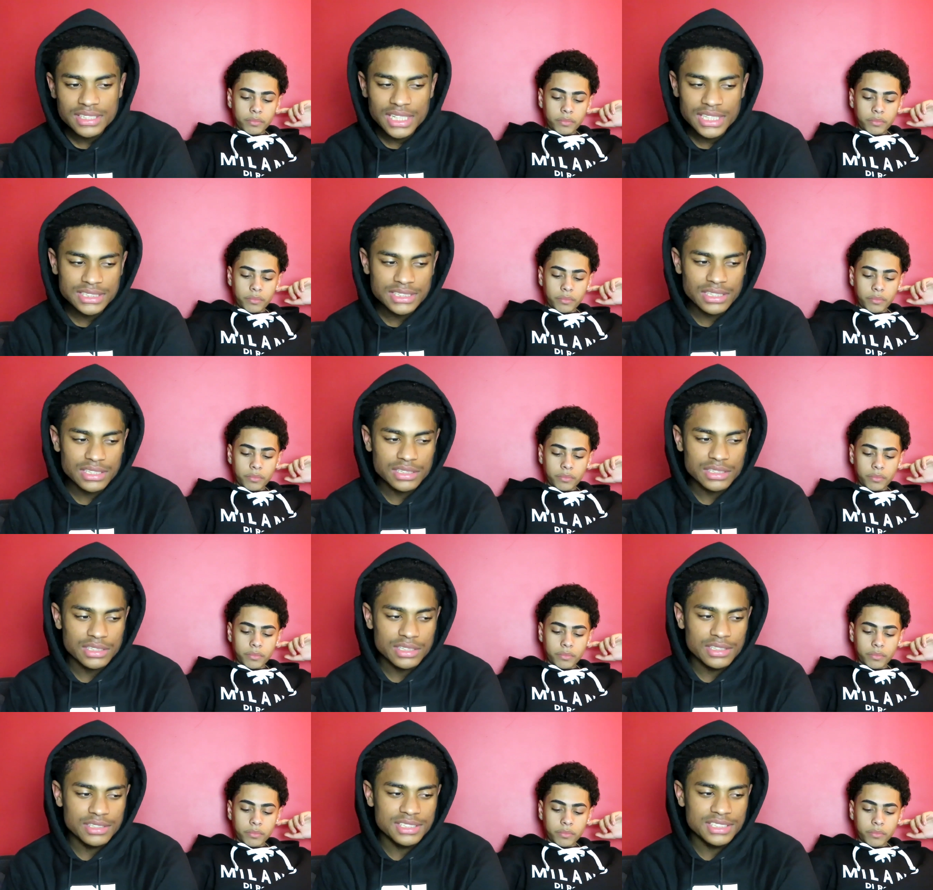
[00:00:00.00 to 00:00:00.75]
Speaker 1: that's not a
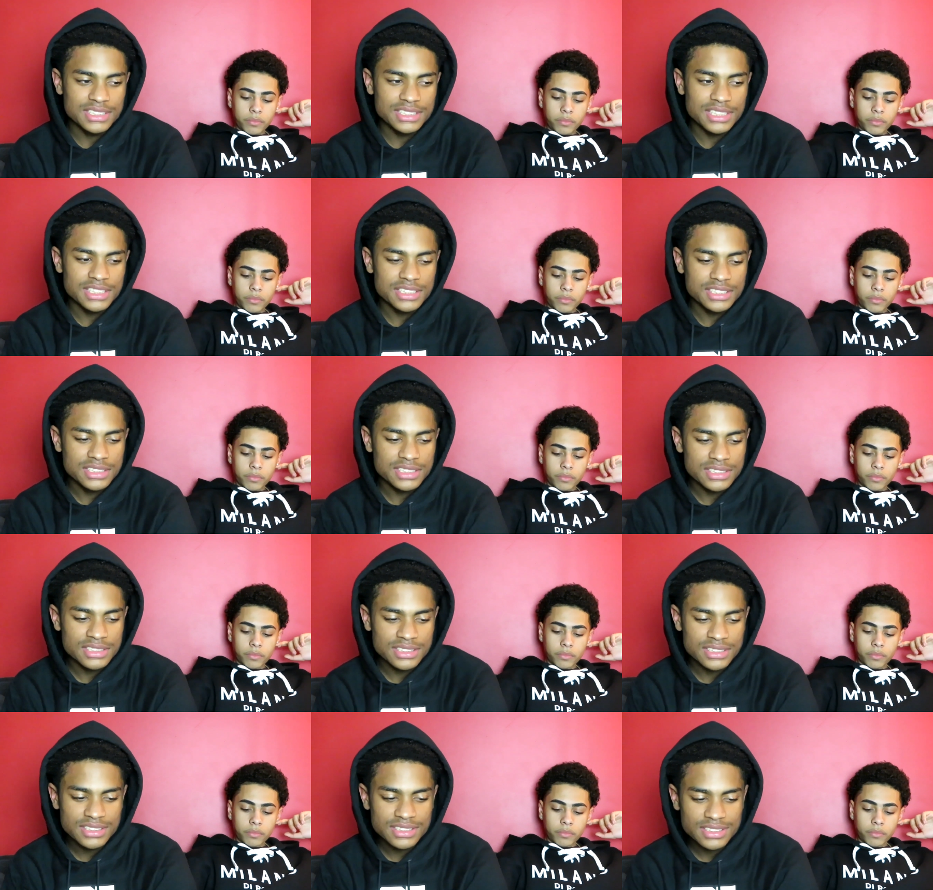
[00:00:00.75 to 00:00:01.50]
good look. Cause then
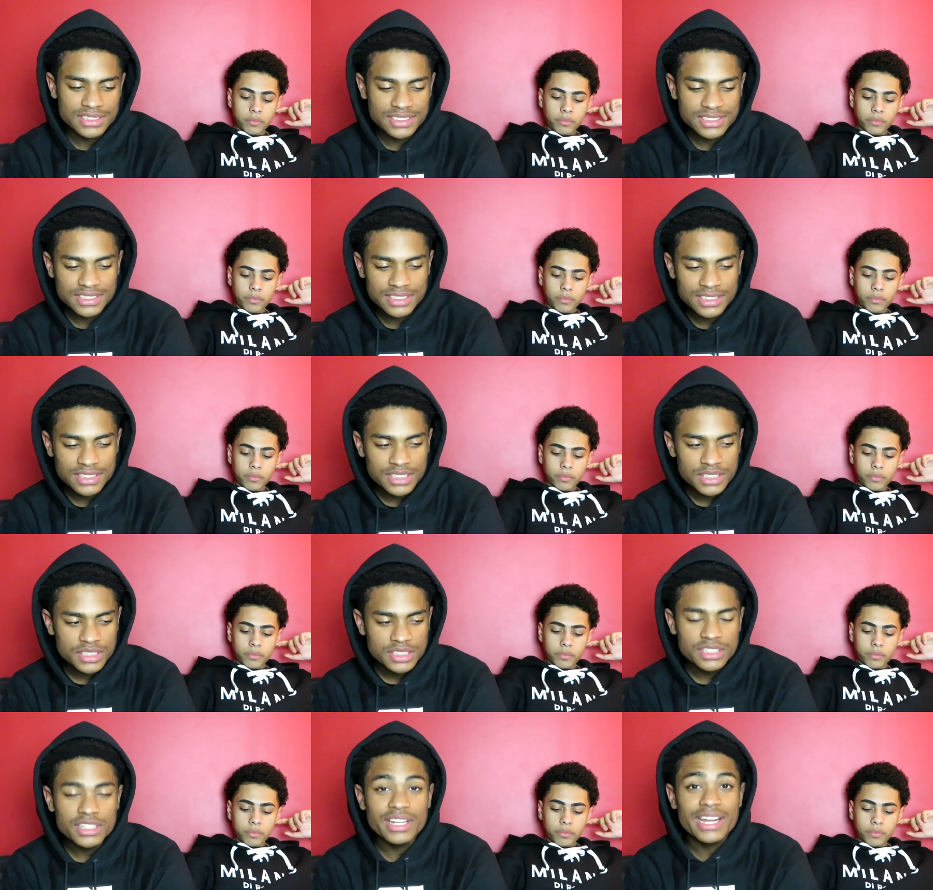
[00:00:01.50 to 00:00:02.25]

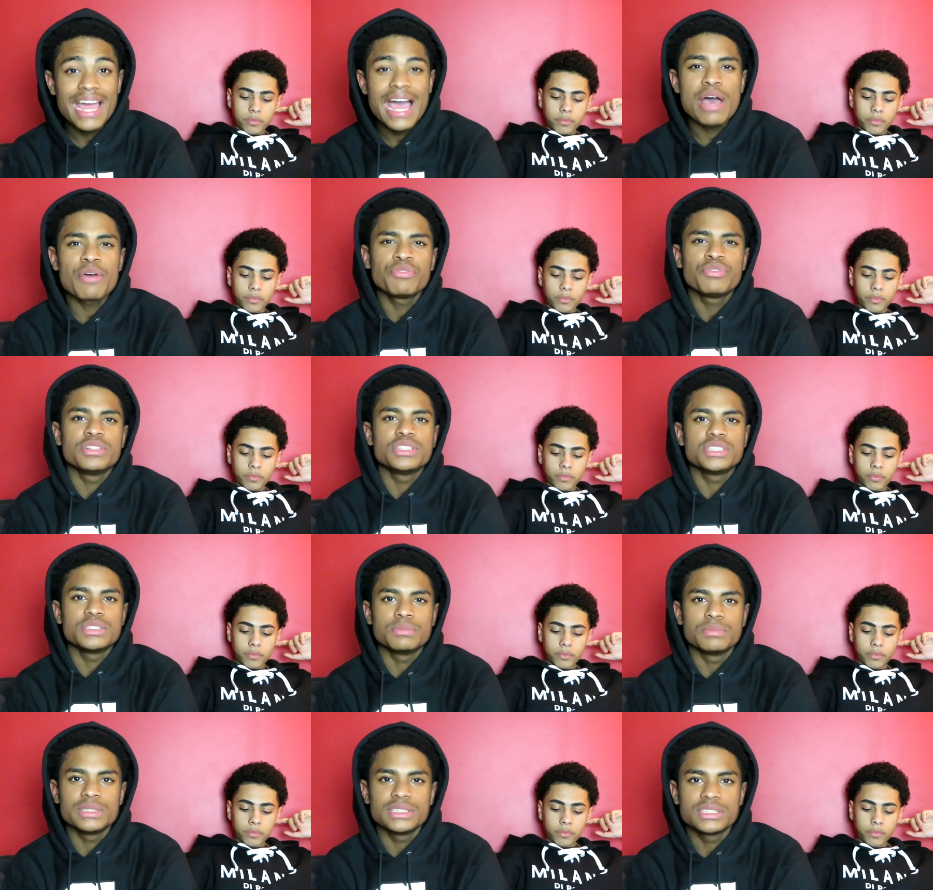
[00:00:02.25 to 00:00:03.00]
you're
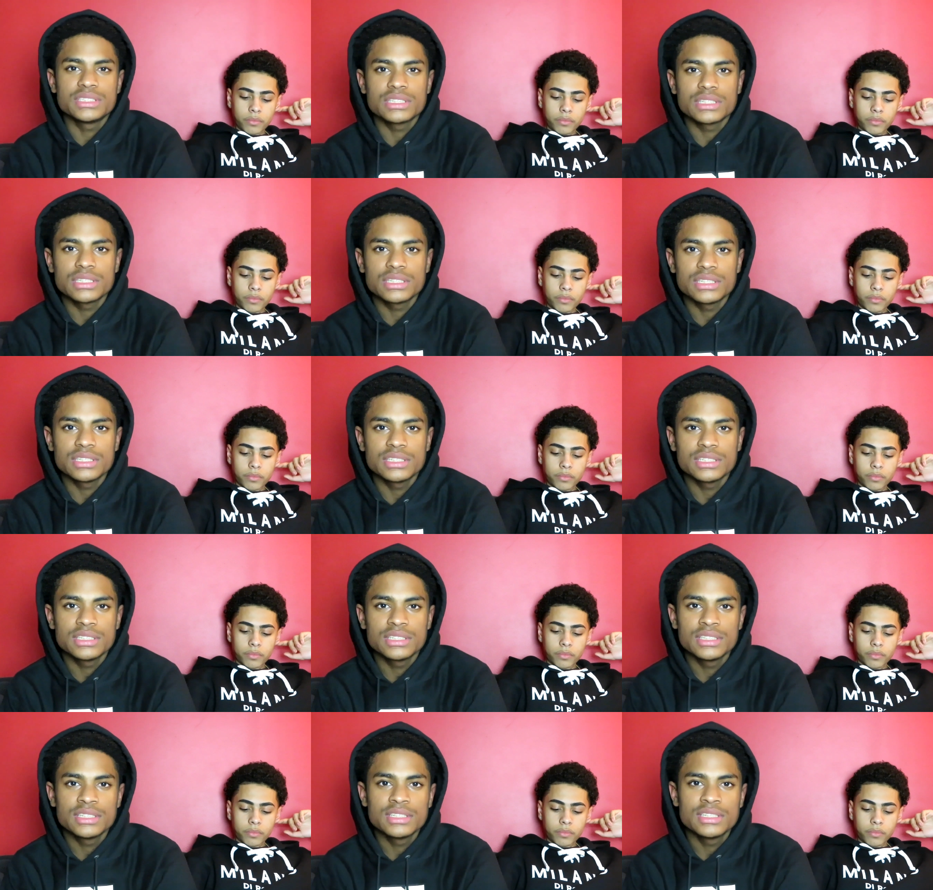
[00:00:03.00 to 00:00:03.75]
catfishing basically.
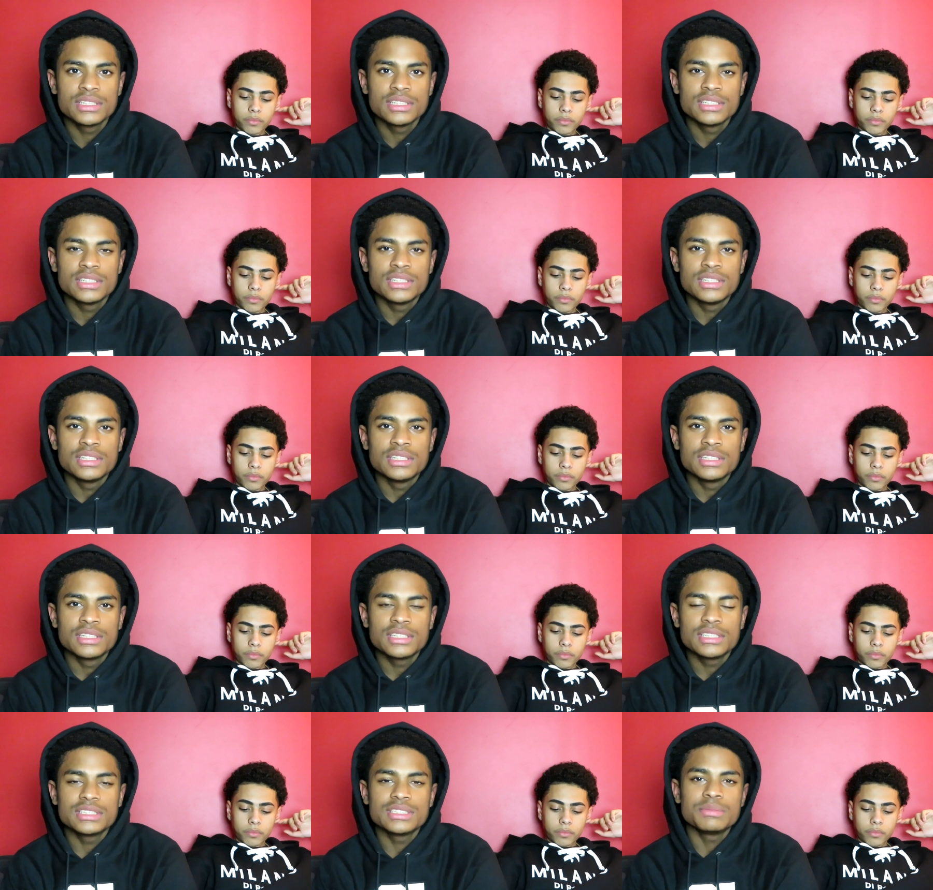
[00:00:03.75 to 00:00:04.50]

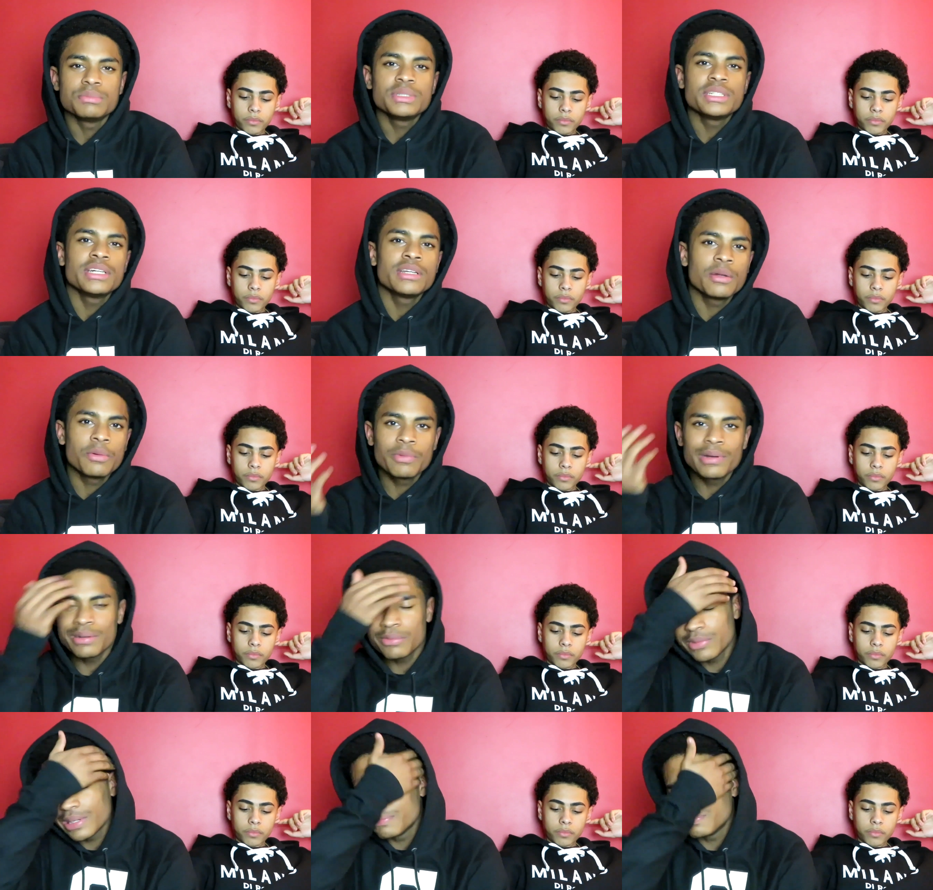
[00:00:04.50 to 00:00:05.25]
Cause let me get a
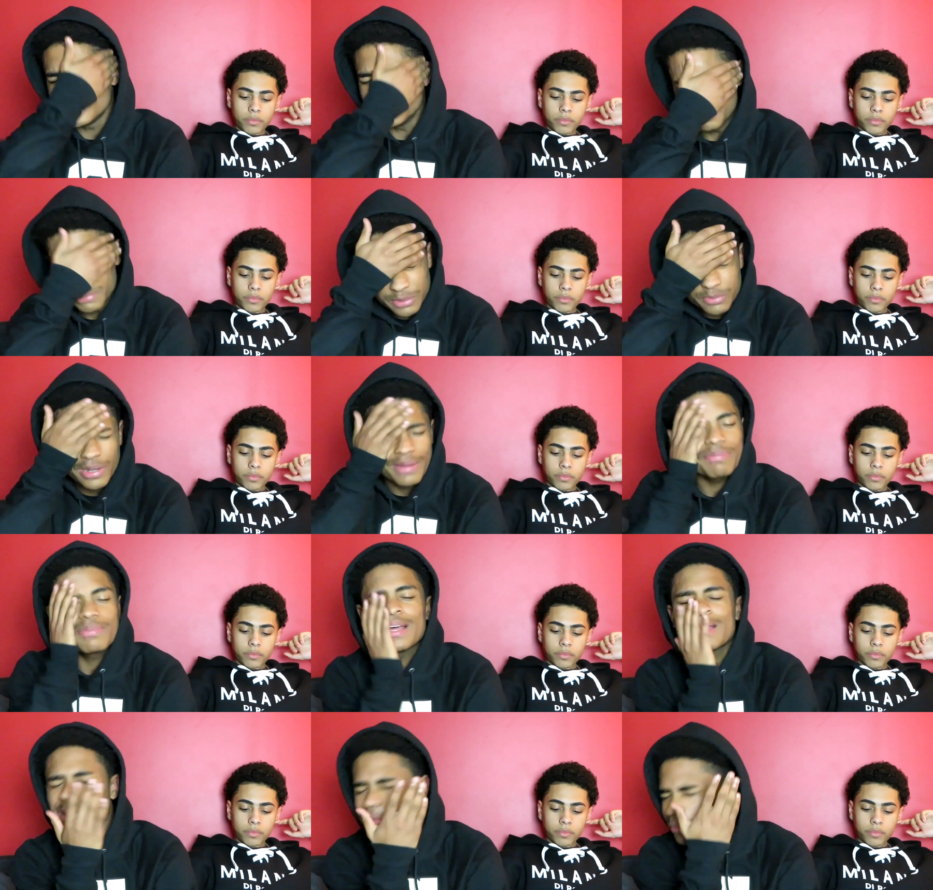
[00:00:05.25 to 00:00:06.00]
wet wipe and let me
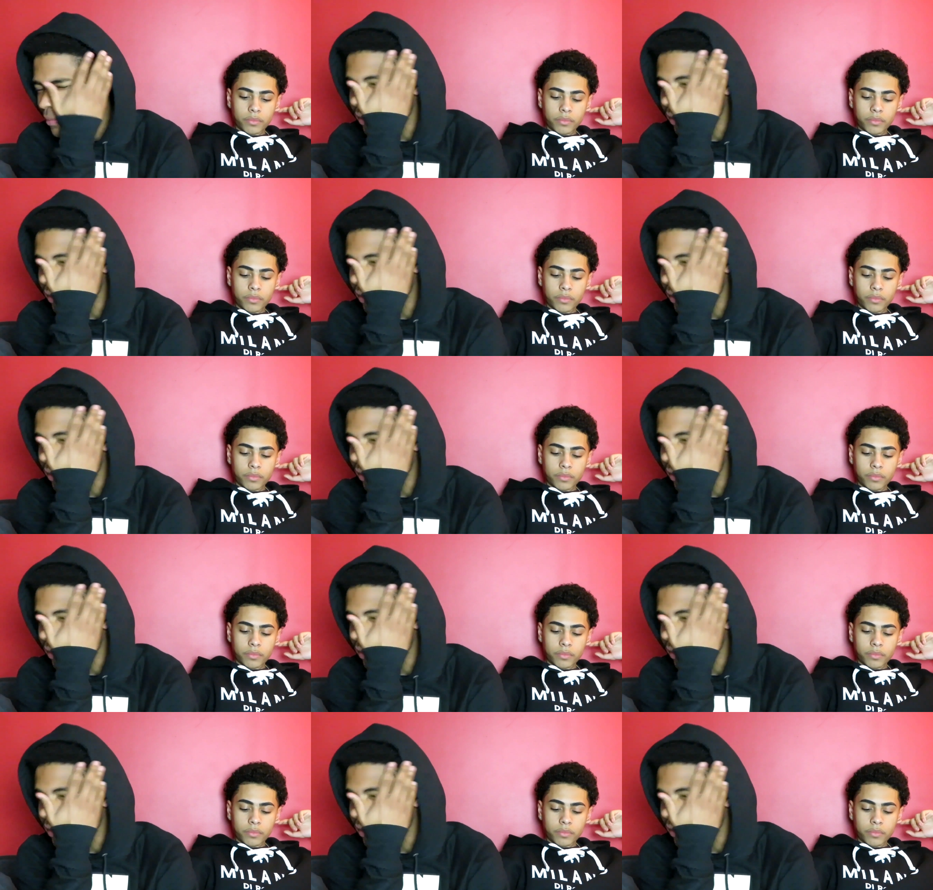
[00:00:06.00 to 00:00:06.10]
wipe that